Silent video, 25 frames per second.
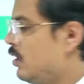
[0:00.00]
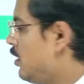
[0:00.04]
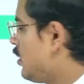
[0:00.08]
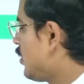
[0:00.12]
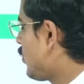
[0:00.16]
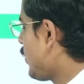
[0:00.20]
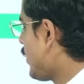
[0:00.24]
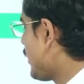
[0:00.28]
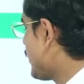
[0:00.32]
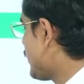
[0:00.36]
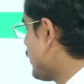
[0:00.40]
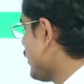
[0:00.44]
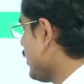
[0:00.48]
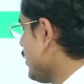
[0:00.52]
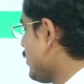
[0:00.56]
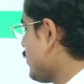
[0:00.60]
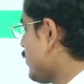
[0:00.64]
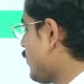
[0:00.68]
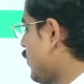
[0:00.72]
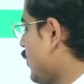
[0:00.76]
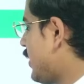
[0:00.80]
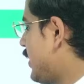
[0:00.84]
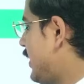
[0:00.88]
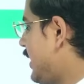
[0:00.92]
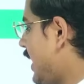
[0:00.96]
questions
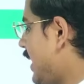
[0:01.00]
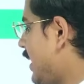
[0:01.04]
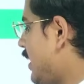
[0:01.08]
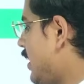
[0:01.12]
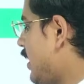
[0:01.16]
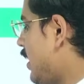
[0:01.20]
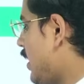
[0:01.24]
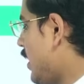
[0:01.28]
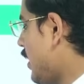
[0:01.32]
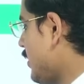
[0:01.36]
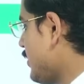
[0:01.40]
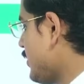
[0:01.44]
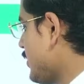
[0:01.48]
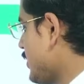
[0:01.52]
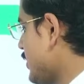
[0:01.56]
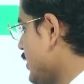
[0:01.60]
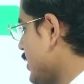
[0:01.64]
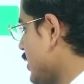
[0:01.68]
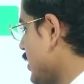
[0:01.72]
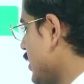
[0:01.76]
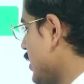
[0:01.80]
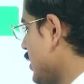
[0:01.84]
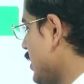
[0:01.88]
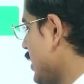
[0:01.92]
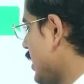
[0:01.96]
for 10 hours.
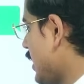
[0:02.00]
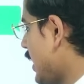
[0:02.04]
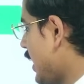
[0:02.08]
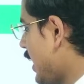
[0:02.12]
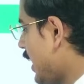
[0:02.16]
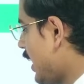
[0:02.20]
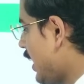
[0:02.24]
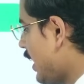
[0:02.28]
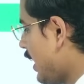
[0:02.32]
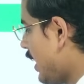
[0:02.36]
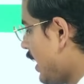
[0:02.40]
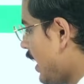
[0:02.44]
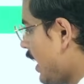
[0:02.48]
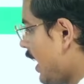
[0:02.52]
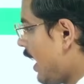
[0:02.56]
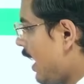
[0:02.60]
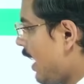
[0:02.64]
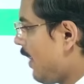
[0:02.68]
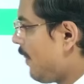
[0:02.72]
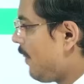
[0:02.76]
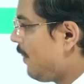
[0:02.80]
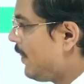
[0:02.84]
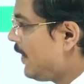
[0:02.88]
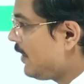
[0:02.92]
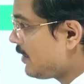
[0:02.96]

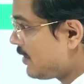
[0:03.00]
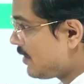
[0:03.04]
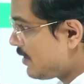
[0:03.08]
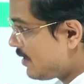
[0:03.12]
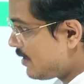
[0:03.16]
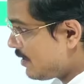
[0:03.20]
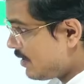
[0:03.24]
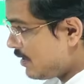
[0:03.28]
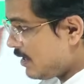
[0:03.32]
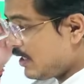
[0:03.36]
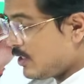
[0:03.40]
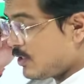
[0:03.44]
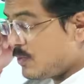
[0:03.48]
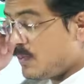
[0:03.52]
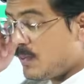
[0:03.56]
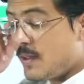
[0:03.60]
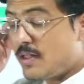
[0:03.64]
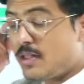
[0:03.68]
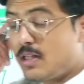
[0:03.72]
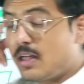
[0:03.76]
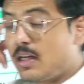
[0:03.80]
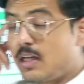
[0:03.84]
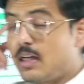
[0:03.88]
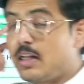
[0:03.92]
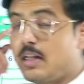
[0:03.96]
And this is
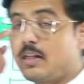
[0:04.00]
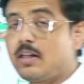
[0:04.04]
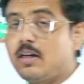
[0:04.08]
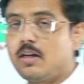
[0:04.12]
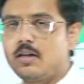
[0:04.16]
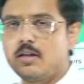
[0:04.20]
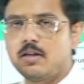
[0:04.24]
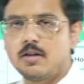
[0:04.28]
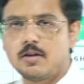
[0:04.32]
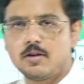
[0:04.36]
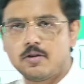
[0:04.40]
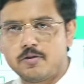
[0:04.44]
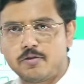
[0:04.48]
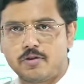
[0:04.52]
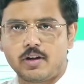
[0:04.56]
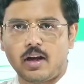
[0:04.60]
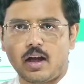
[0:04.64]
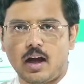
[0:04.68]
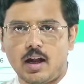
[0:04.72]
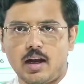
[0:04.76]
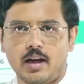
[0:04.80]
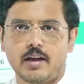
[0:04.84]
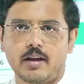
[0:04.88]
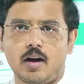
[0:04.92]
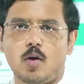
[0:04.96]
basically the
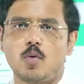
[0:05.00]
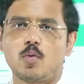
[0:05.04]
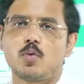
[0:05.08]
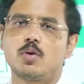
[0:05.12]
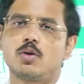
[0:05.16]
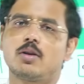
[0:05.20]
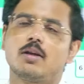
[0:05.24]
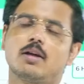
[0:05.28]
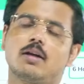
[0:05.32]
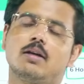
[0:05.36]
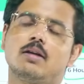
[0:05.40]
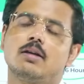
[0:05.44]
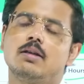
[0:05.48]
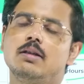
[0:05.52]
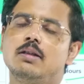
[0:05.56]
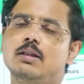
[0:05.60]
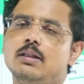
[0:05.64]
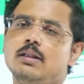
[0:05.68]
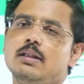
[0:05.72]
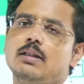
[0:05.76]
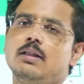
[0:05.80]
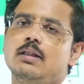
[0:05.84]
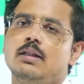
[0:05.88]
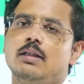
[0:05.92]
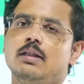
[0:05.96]
finale round, the
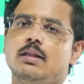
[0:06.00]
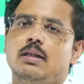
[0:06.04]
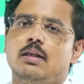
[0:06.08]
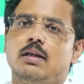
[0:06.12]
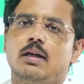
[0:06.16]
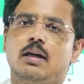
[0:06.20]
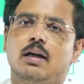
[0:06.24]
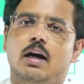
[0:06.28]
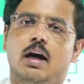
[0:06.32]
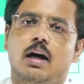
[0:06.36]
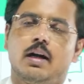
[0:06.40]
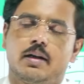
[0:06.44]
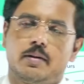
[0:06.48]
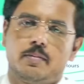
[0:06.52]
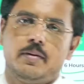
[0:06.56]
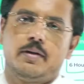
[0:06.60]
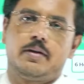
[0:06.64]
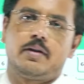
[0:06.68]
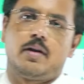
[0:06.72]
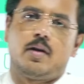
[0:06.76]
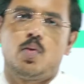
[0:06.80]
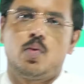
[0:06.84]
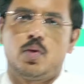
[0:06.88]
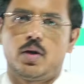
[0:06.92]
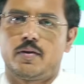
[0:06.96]
ultimate
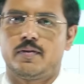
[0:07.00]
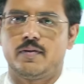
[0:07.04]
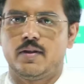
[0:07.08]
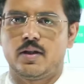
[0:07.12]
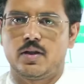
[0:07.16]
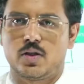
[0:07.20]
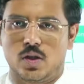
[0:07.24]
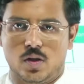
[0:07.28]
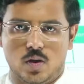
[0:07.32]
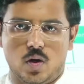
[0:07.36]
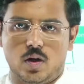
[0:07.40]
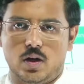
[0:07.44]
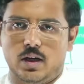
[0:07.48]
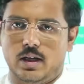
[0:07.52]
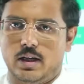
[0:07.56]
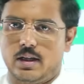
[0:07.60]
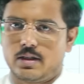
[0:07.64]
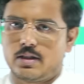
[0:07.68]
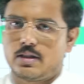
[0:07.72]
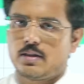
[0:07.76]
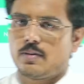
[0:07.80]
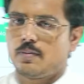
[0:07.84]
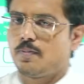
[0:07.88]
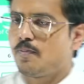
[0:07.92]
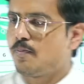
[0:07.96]
round of this
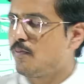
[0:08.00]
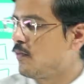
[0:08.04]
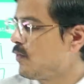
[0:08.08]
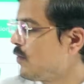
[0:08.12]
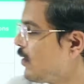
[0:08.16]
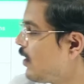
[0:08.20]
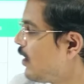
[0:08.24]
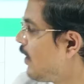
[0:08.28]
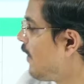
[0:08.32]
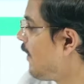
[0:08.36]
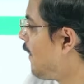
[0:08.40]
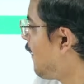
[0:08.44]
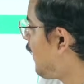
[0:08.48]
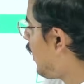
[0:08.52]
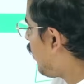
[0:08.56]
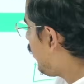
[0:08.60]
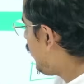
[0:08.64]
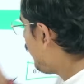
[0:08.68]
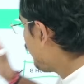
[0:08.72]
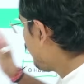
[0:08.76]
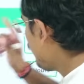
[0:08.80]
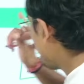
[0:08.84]
contest. Now, if